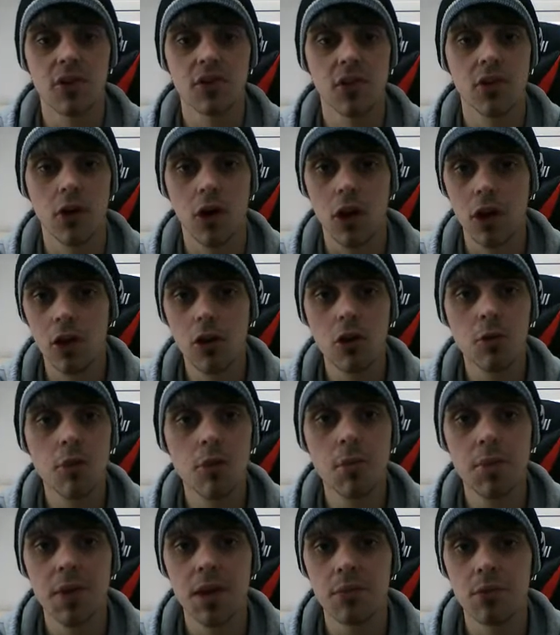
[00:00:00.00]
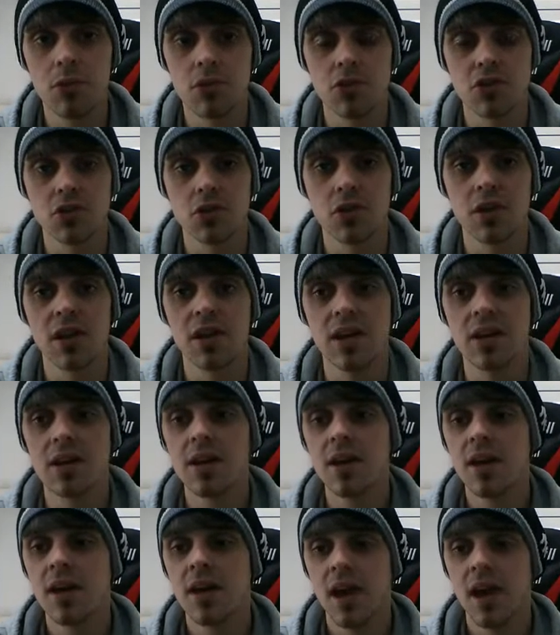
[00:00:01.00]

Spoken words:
So a lot more people are joining,